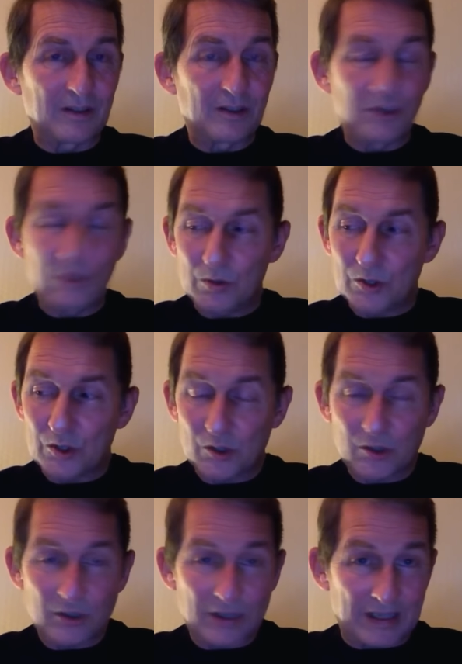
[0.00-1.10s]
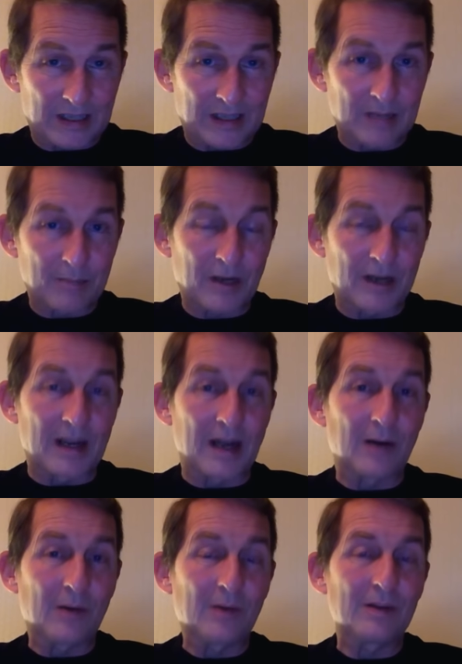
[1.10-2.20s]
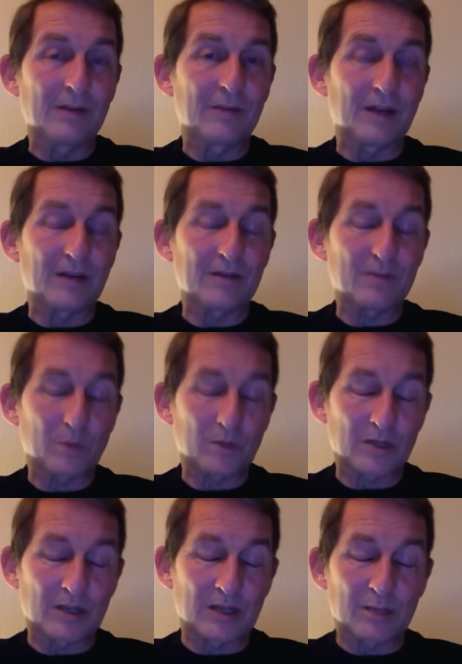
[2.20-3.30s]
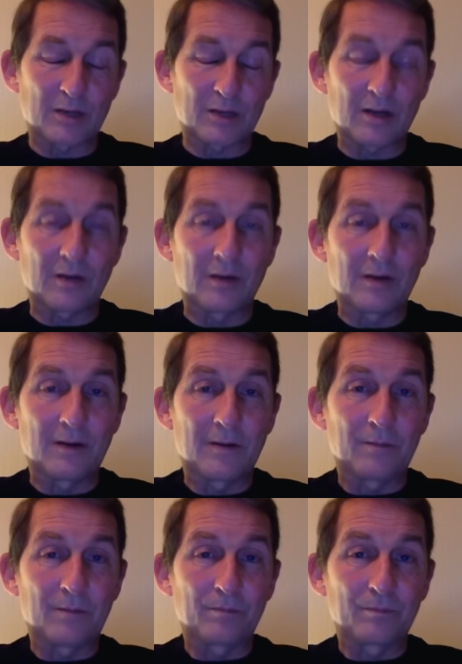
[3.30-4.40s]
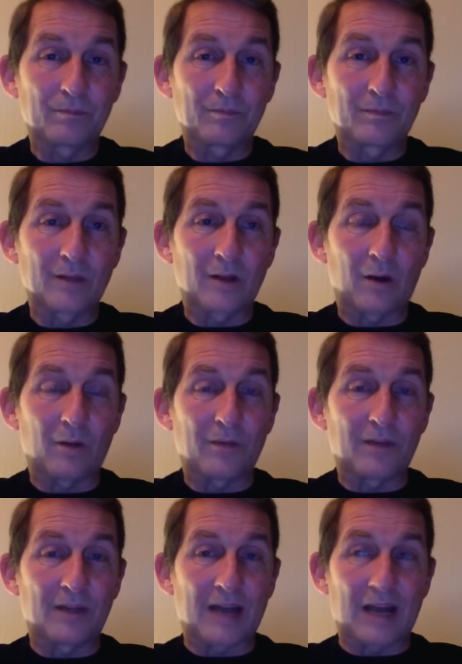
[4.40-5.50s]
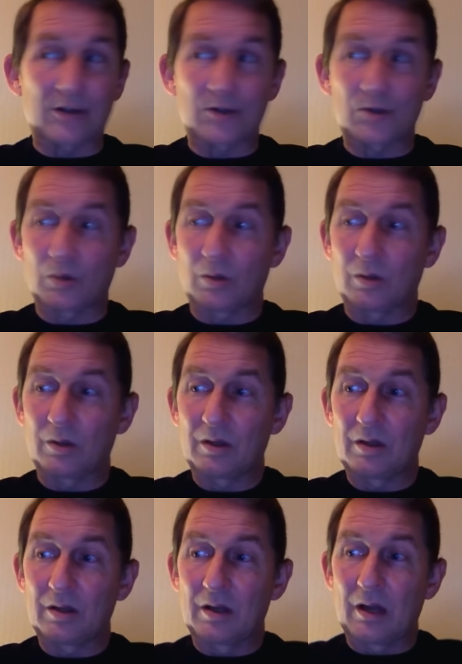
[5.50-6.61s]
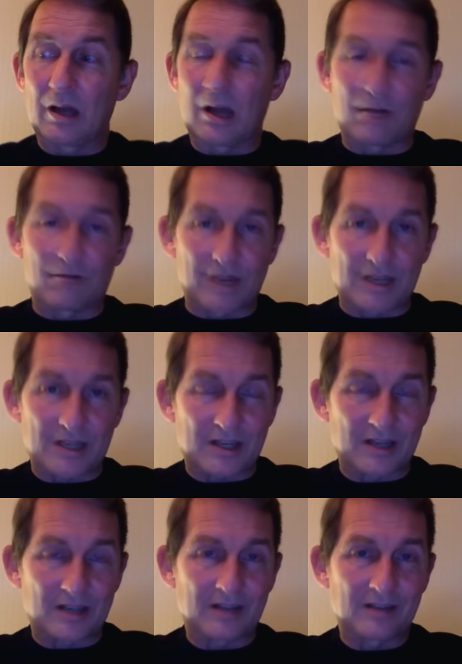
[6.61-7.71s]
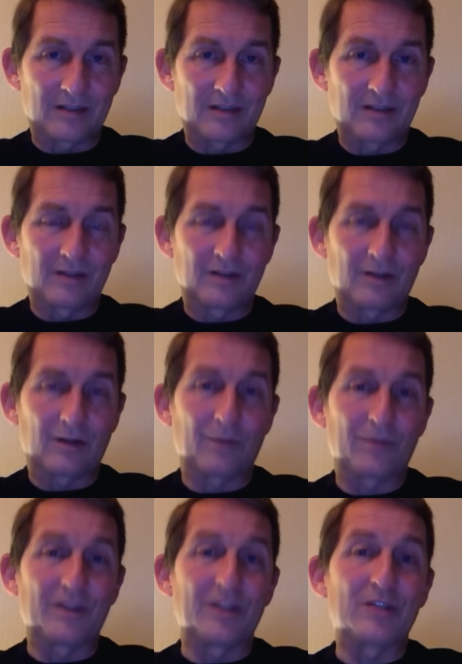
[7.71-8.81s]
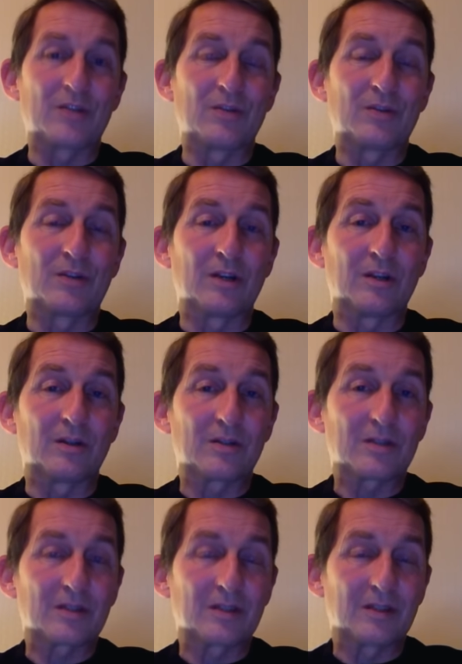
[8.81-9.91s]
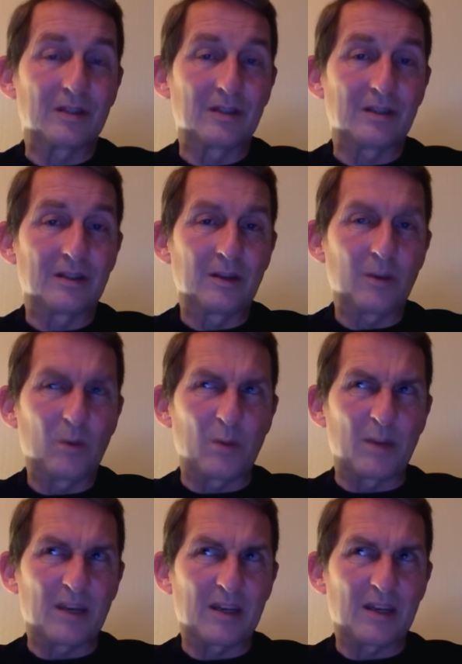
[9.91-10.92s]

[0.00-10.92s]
You've seen by now, if you haven't watched the links below, of the actual arrest of these two girls, women,